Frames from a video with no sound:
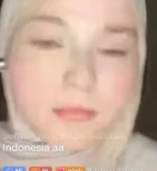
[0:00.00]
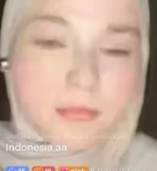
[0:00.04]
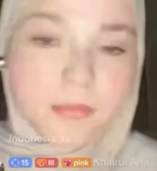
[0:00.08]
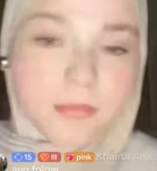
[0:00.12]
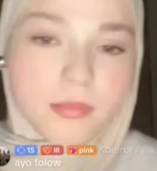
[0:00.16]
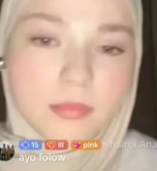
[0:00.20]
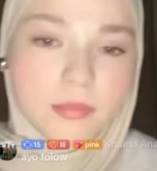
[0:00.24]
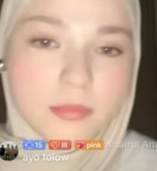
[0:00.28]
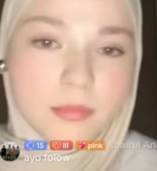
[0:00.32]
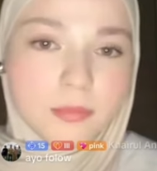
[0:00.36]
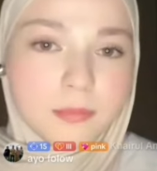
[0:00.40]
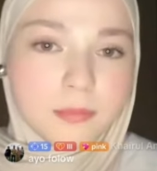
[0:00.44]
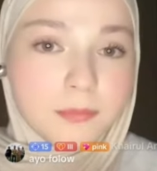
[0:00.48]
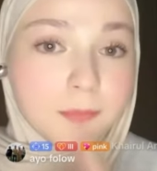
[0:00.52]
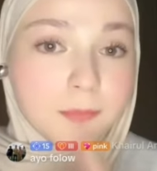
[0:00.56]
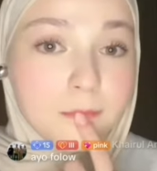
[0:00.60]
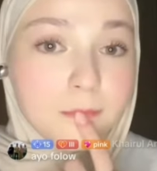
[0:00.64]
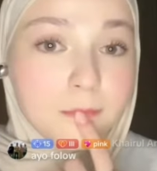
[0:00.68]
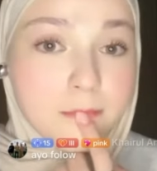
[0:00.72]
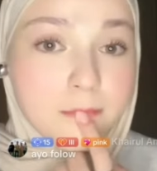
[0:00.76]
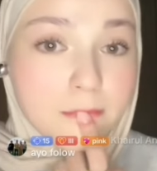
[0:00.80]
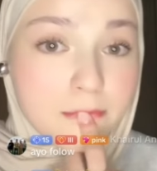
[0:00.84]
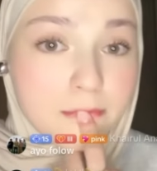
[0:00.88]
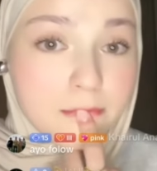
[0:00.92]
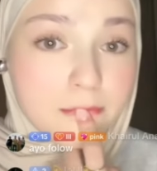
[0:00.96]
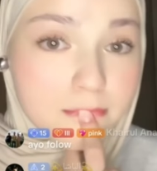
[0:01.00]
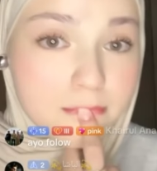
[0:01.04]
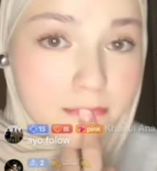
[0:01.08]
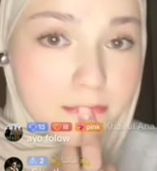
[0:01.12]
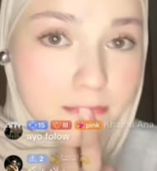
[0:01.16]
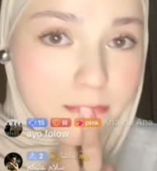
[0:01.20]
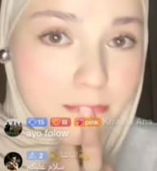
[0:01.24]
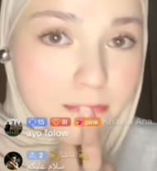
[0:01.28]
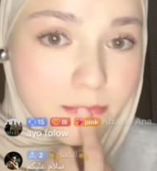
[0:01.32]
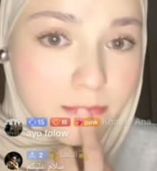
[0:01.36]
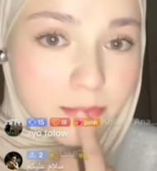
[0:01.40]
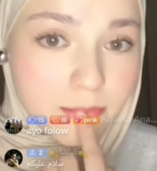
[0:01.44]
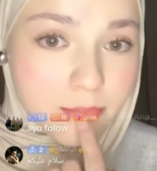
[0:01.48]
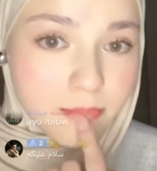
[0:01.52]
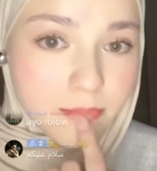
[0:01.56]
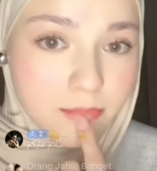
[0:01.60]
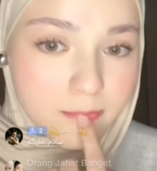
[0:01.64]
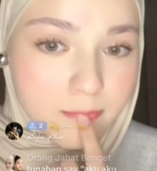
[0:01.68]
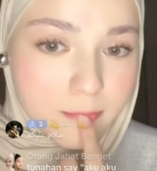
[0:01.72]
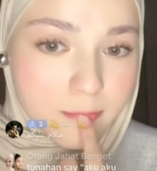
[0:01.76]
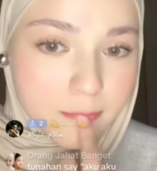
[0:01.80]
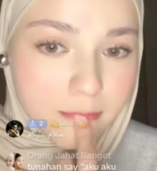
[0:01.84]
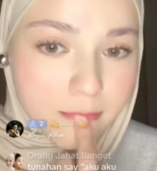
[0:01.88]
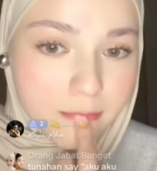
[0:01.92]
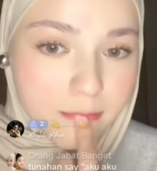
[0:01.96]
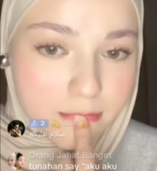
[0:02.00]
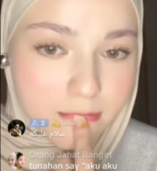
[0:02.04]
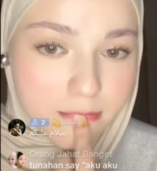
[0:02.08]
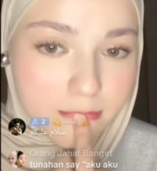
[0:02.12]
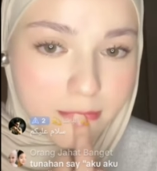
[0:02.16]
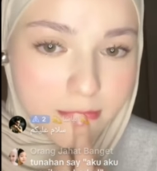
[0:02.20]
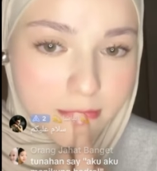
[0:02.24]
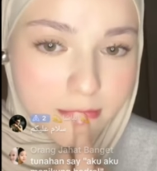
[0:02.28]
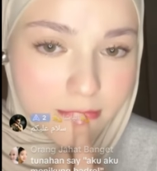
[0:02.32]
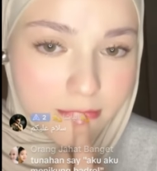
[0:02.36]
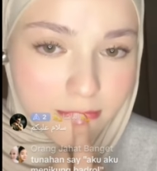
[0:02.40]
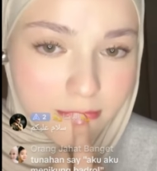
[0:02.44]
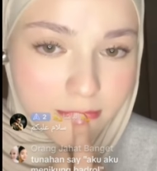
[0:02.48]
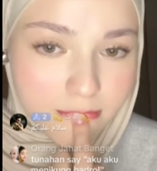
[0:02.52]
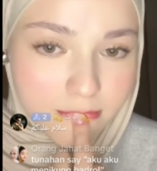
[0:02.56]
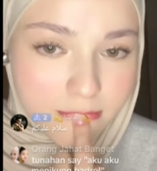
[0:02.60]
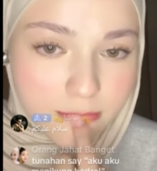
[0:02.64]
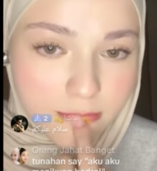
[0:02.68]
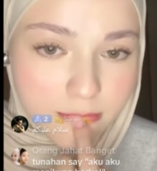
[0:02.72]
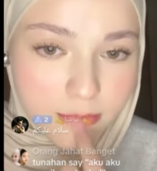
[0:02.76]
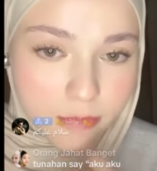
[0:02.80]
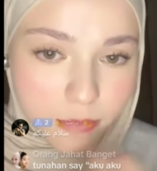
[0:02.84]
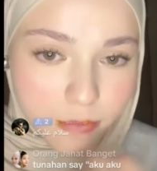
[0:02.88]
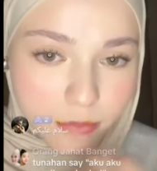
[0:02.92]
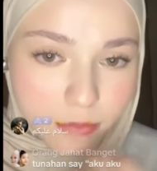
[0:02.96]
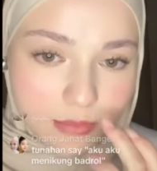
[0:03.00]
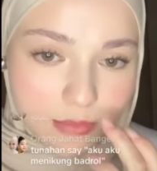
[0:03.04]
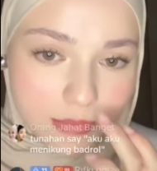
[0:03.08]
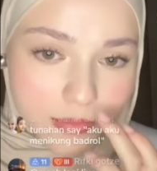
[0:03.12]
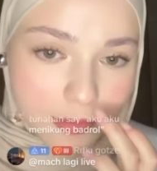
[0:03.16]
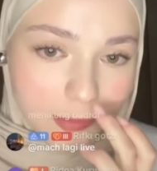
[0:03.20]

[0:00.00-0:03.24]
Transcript: Okay. I think because of your connection, I'm all open cam.